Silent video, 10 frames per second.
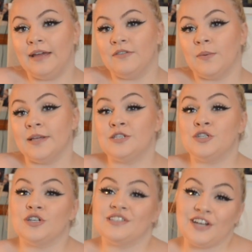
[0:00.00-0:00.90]
even though I
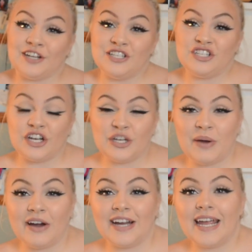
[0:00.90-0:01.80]
should have started in
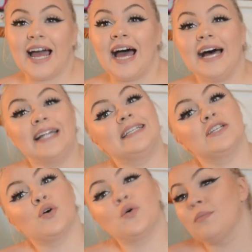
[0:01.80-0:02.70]
January, and
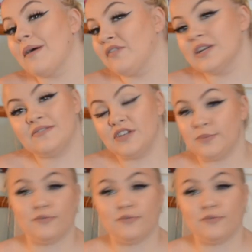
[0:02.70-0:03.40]
all my friends finished